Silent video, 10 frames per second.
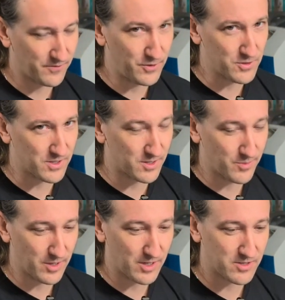That's
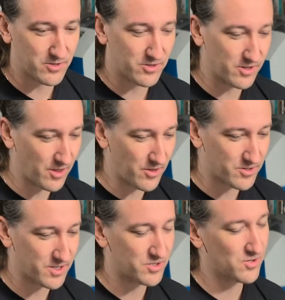confusing to me because there's
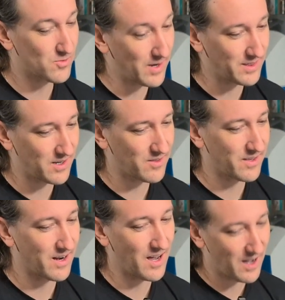another sensor
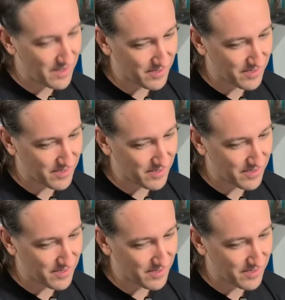right there that